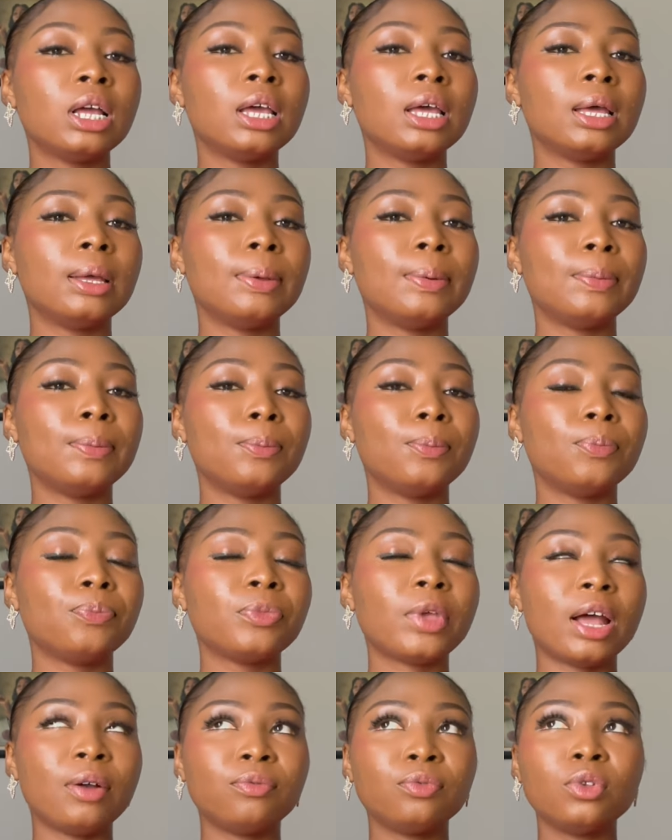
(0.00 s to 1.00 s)

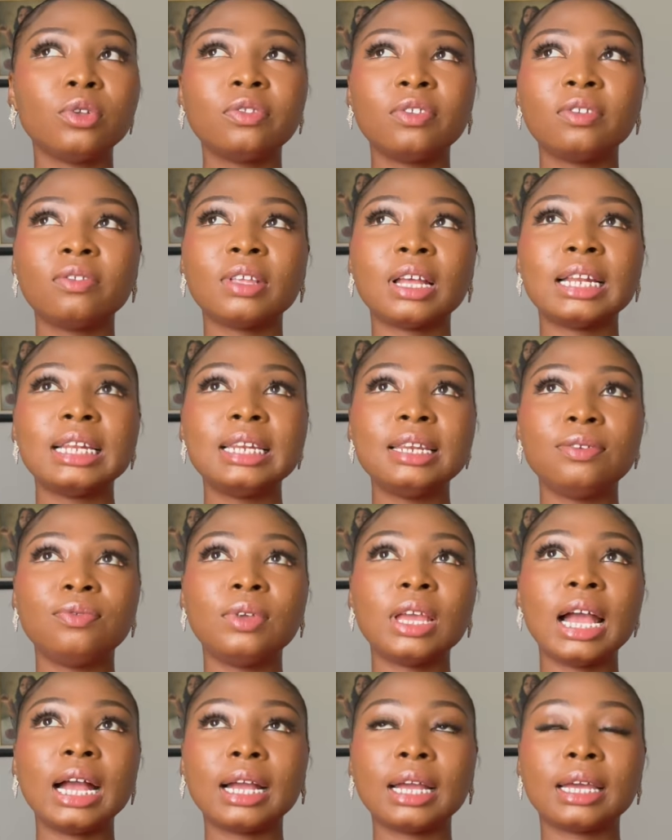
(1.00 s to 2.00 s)
I've noticed that
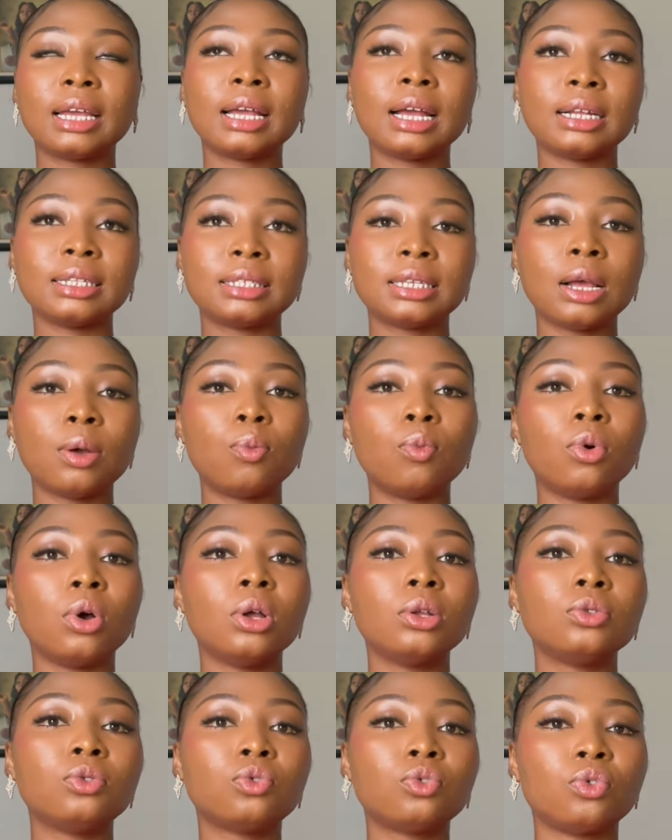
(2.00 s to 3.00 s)
Nivea cater
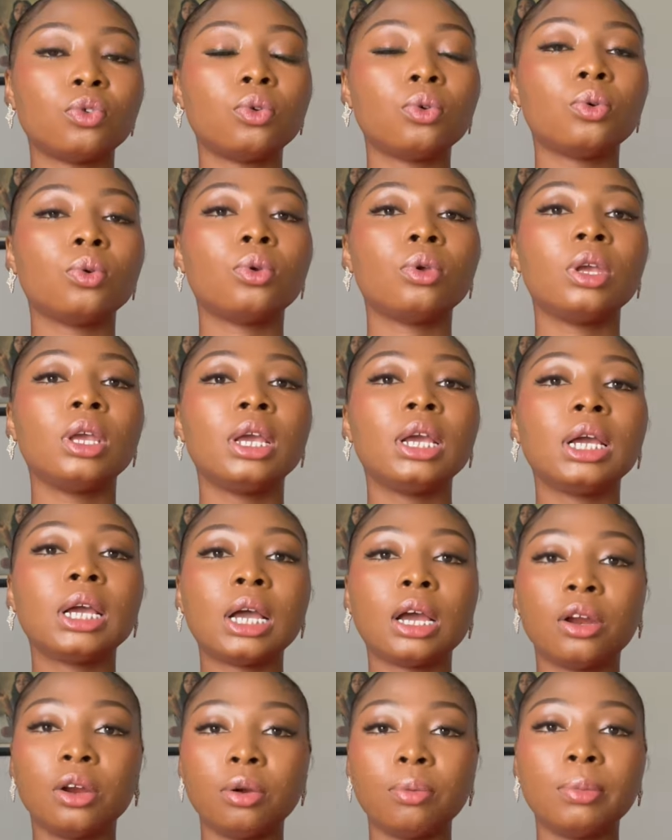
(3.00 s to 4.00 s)
more to
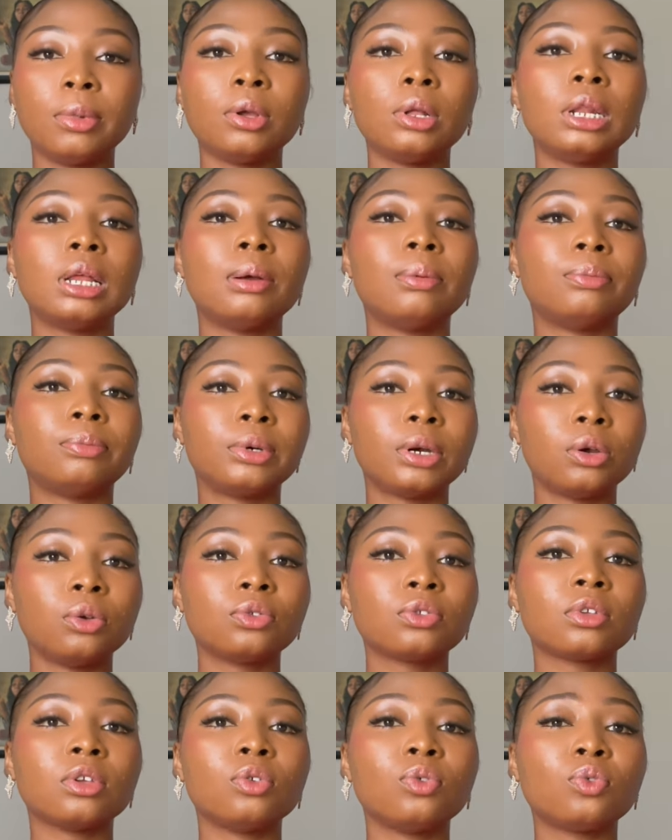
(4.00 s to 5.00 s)
caramel and
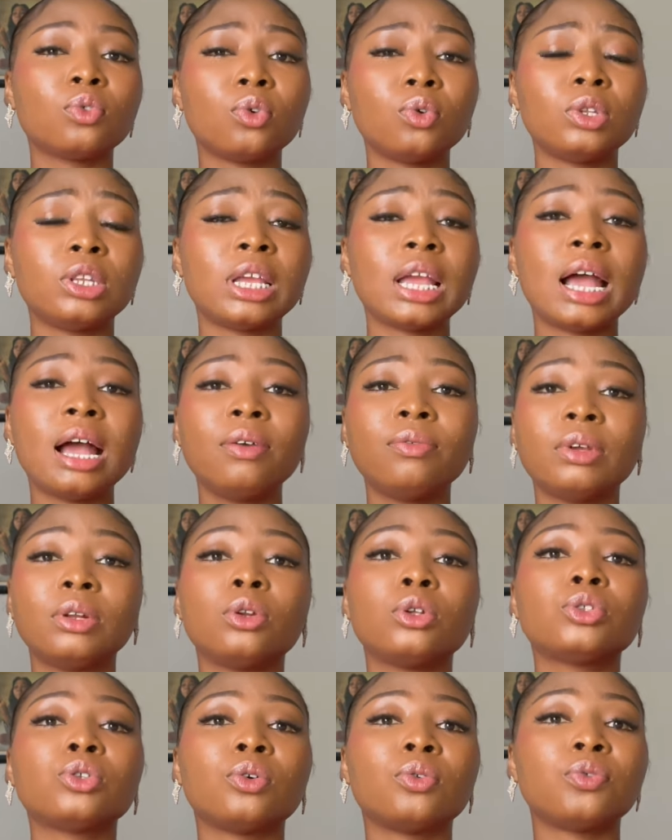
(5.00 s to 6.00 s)
brown skin, so they have a
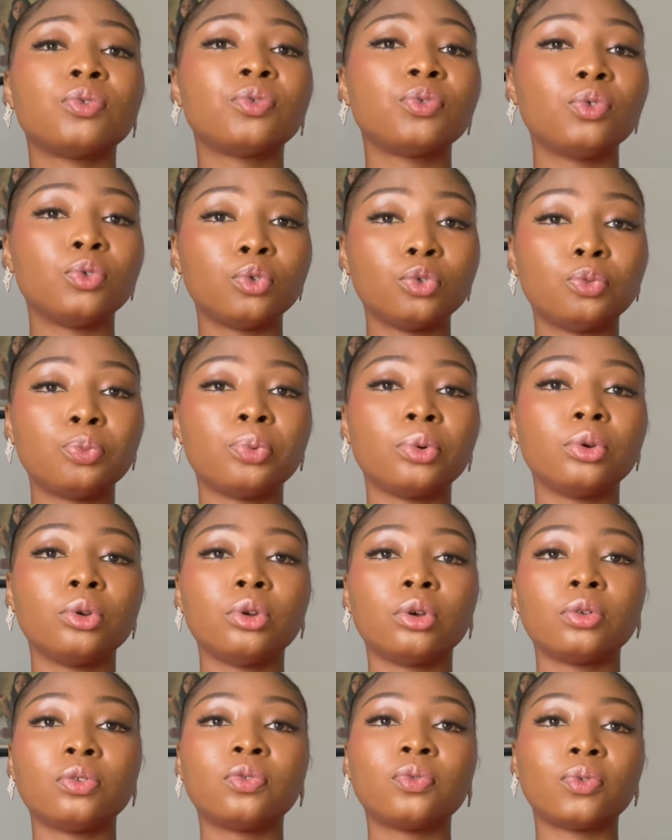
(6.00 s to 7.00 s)
lot of good
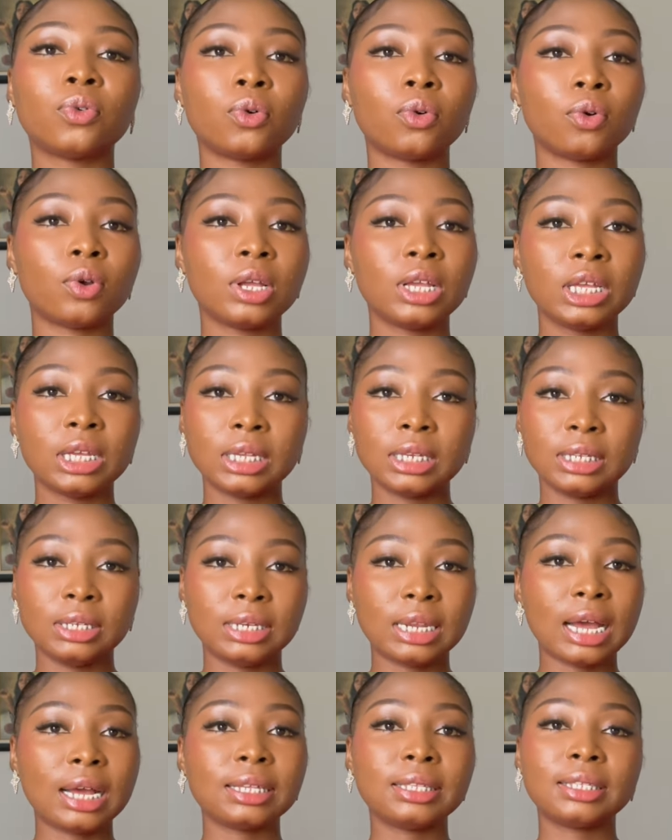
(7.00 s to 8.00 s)
products for
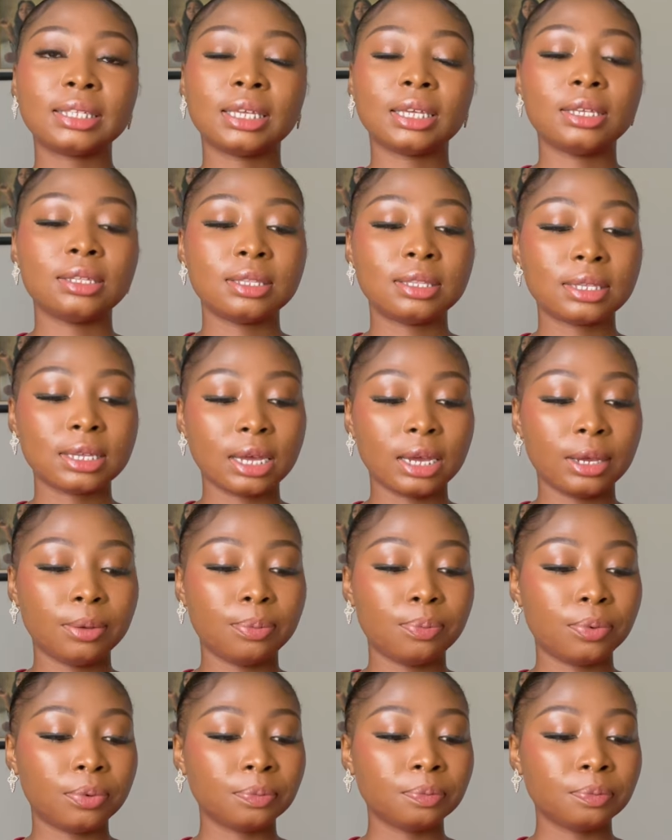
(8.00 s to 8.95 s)
that skin type.